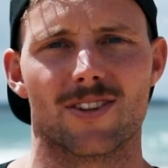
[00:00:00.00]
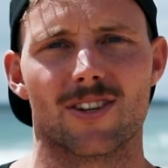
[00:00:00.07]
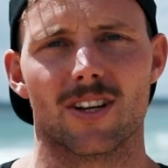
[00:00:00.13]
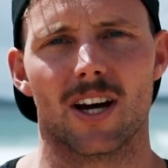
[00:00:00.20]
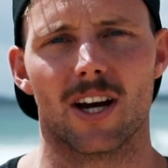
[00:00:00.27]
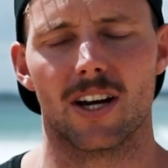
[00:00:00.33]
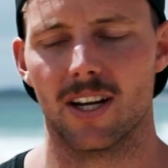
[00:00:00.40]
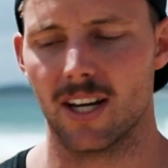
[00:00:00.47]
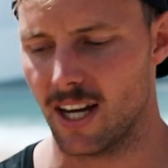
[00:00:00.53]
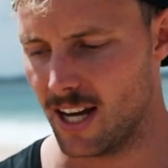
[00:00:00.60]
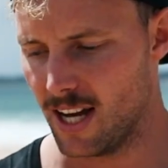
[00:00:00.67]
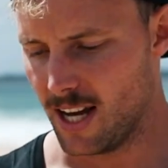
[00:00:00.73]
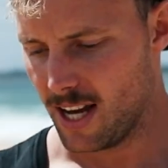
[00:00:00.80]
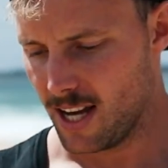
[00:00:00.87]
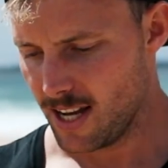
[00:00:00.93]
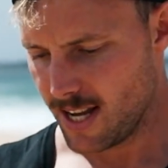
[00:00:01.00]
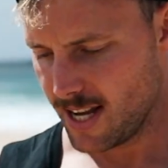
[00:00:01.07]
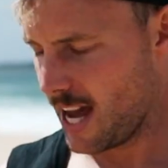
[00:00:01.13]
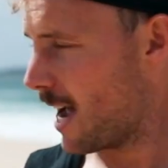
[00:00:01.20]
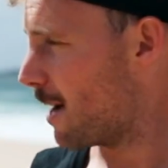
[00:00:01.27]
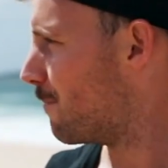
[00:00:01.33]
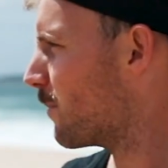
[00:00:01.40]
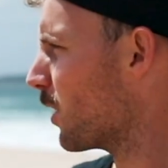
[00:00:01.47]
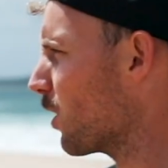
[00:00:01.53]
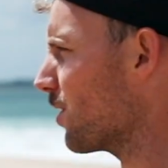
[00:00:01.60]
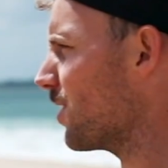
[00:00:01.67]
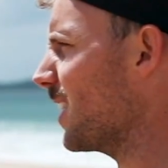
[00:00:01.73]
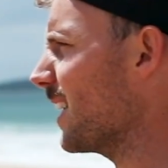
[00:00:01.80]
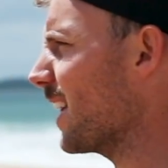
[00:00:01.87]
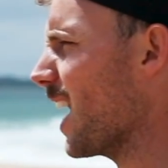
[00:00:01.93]
So yeah, I'll
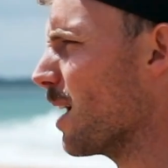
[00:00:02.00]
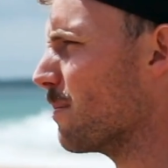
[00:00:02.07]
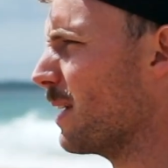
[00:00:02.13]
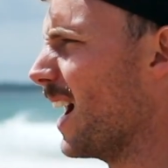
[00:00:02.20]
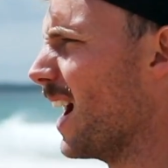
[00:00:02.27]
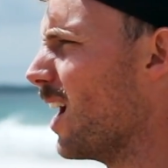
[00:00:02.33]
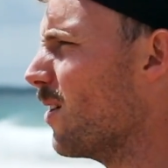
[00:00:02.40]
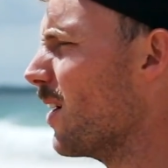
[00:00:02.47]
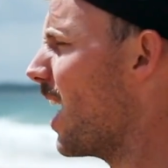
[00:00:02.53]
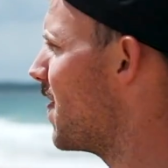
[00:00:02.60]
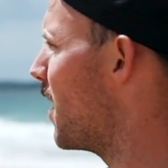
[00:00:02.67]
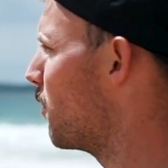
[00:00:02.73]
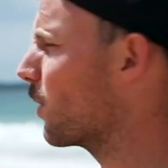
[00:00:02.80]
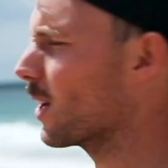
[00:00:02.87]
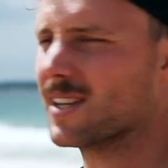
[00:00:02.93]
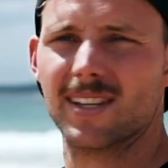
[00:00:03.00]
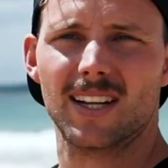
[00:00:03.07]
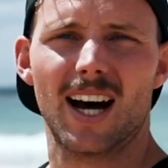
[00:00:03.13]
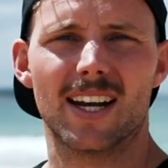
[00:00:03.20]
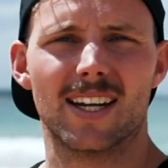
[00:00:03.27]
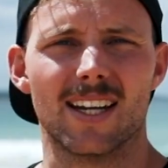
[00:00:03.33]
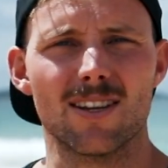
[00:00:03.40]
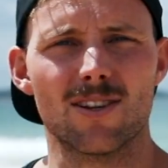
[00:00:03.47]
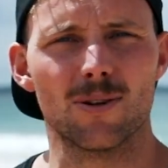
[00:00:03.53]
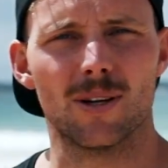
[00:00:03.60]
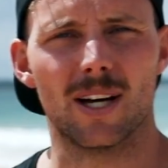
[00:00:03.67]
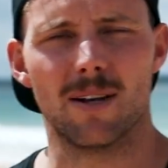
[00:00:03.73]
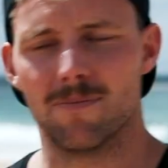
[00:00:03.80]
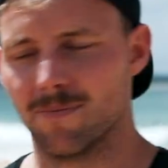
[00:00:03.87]
just set that up now and then we'll get started into it.